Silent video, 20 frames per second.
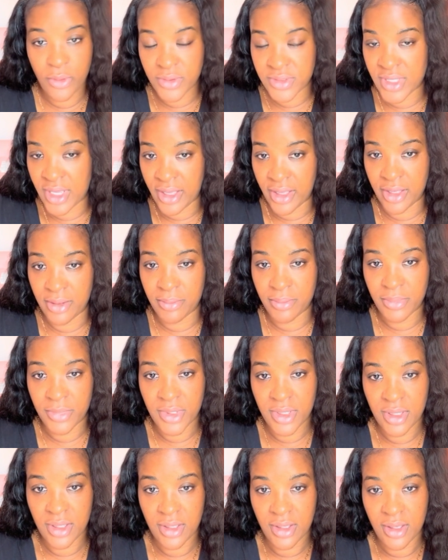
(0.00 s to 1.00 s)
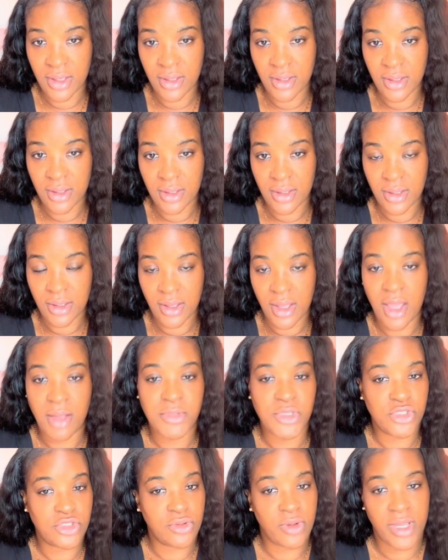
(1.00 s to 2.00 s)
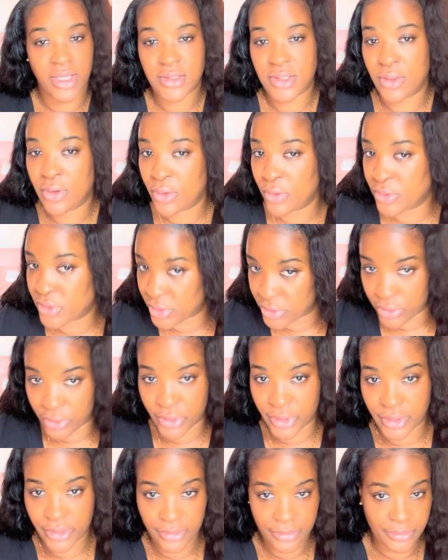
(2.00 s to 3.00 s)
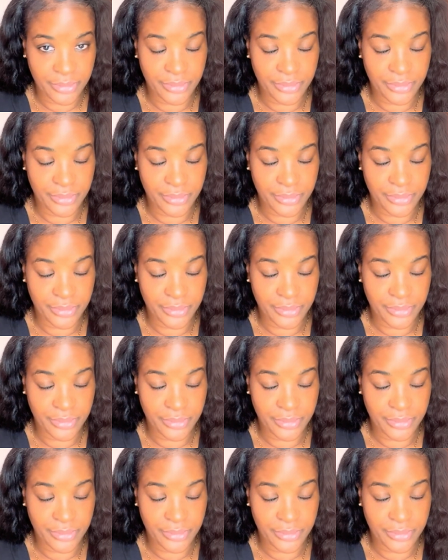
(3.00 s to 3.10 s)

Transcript: time, I'm just trying to hold the door.